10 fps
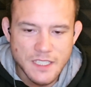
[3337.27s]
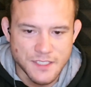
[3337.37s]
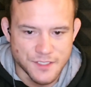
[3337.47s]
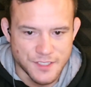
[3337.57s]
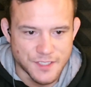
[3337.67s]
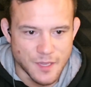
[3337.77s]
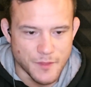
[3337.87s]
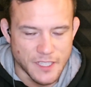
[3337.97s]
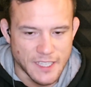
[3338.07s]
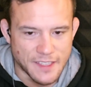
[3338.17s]
to see
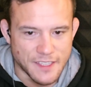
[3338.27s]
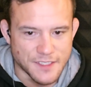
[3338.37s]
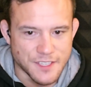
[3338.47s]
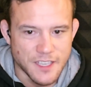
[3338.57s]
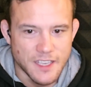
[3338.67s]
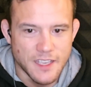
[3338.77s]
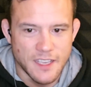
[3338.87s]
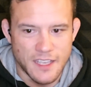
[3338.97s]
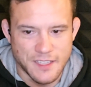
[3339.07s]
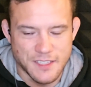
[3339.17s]
something like this.
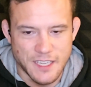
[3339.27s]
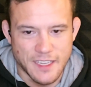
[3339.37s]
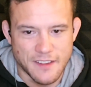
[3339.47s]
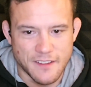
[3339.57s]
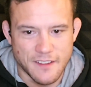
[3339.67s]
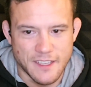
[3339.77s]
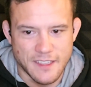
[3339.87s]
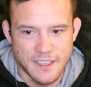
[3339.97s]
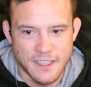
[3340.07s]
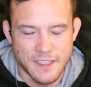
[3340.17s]
It's like,
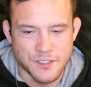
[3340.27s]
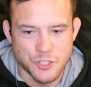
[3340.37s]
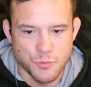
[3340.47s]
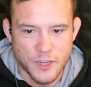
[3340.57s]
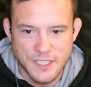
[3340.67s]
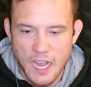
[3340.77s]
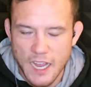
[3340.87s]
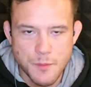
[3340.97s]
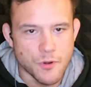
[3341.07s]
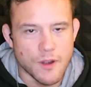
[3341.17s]
it just brings
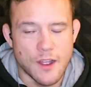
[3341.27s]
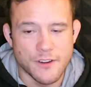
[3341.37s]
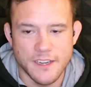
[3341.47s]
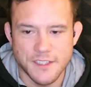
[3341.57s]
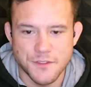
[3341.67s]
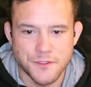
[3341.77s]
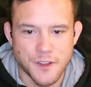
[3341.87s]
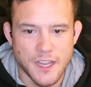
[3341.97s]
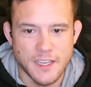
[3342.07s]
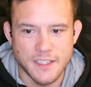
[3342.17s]
hype around it, and it's
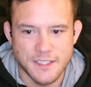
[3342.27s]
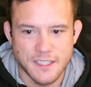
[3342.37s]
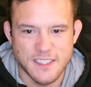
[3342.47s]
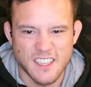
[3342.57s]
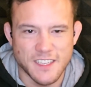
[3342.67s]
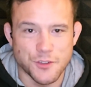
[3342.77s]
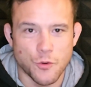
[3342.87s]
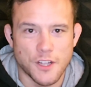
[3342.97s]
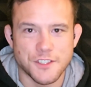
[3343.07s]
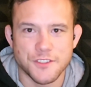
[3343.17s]
fun. It's like you're
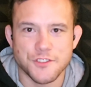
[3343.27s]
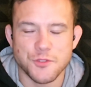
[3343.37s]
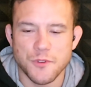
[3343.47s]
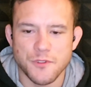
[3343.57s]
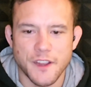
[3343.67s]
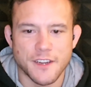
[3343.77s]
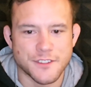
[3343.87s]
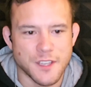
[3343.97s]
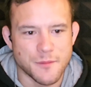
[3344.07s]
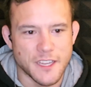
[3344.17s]
watching a super fight
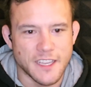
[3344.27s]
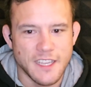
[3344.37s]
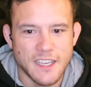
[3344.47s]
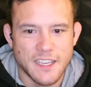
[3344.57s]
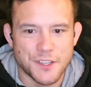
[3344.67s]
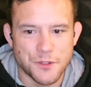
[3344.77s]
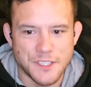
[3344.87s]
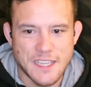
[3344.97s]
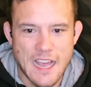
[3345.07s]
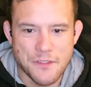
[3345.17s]
or something. You know,
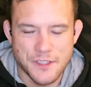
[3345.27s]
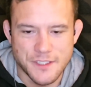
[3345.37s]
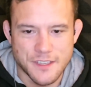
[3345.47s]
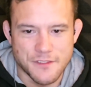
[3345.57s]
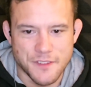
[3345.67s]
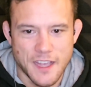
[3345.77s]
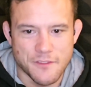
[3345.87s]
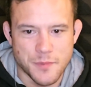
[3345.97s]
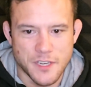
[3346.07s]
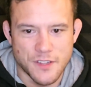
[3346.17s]
these athletes
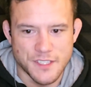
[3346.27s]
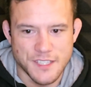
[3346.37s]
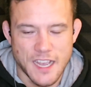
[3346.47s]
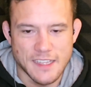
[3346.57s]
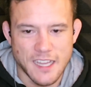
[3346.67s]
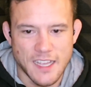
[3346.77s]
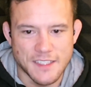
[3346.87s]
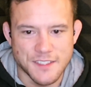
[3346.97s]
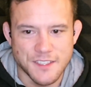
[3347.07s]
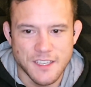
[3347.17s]
have been on the
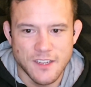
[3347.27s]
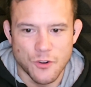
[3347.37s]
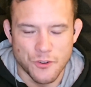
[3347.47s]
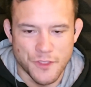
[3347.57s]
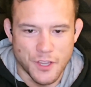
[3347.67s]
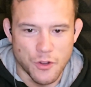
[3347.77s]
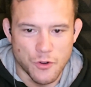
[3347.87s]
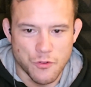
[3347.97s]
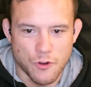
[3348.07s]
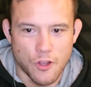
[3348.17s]
sidelines, or they go
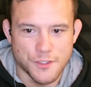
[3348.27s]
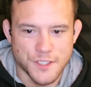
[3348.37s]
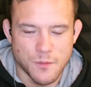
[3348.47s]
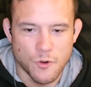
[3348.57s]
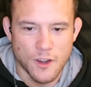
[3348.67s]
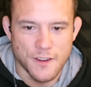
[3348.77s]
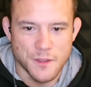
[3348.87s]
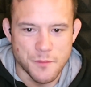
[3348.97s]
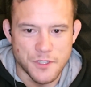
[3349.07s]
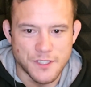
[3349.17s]
crawl somewhere in
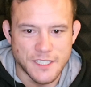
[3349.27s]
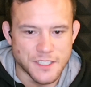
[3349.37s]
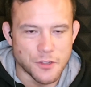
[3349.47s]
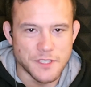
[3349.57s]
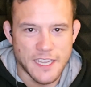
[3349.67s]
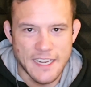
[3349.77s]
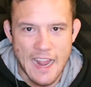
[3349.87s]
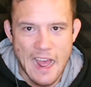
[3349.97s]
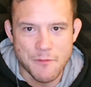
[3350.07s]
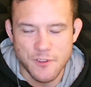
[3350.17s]
the building to go take a
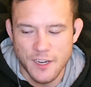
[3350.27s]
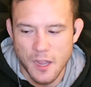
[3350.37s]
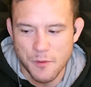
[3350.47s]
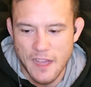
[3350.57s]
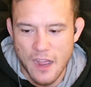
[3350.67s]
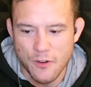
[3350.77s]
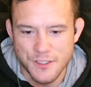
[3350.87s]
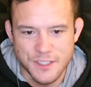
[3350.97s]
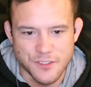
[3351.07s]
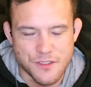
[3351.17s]
nap for a couple
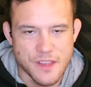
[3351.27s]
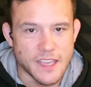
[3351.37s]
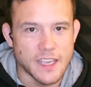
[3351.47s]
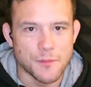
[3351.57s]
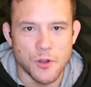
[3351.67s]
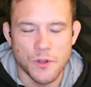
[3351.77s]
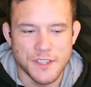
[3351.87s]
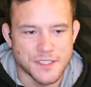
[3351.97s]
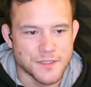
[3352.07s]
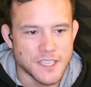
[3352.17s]
hours, and they're thinking about
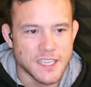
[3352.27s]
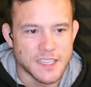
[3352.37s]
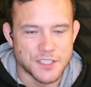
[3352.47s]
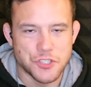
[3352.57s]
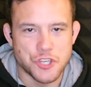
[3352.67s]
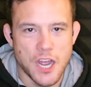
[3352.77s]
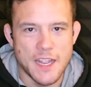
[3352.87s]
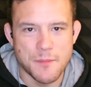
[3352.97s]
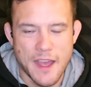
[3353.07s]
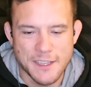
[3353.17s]
what this
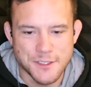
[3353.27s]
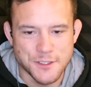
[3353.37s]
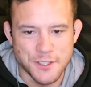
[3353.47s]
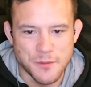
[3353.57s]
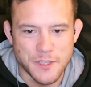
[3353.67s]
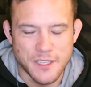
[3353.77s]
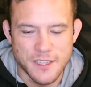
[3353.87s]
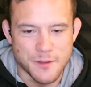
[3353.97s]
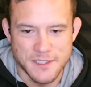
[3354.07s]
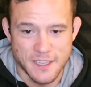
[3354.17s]
giant match is going to be to
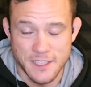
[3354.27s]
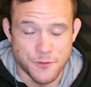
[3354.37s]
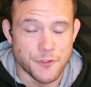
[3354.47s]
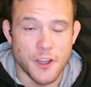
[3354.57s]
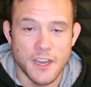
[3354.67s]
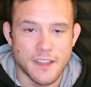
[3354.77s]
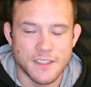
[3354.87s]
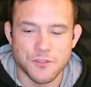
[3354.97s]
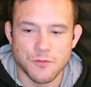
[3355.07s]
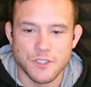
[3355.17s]
them. It's fun.
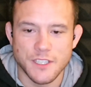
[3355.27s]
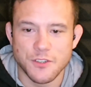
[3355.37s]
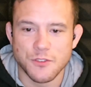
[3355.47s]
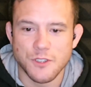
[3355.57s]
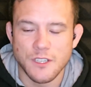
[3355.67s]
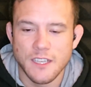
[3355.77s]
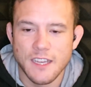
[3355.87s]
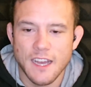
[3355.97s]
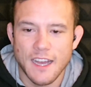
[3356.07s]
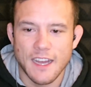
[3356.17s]
It's really cool.
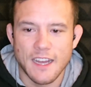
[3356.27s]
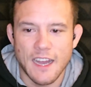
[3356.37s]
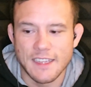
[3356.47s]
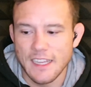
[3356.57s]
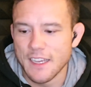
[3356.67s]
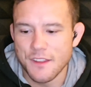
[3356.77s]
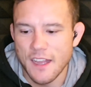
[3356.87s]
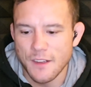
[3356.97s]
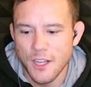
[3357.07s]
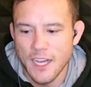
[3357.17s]
I like
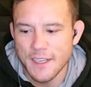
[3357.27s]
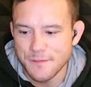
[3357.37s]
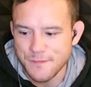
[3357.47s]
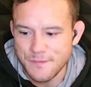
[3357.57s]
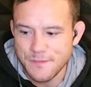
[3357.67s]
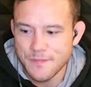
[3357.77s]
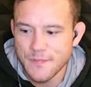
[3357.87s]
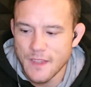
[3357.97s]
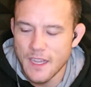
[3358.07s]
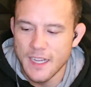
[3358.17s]
that a lot.
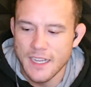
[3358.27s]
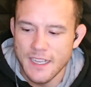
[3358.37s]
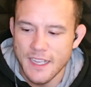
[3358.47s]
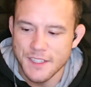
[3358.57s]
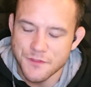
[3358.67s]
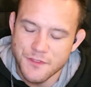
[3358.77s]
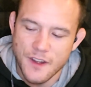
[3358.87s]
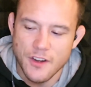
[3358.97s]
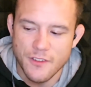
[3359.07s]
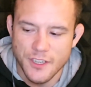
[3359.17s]
And it's
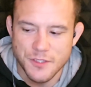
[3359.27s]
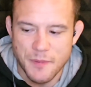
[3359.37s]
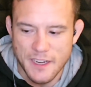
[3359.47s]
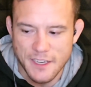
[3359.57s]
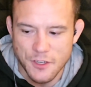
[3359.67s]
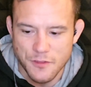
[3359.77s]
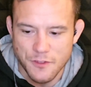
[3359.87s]
very, very spectator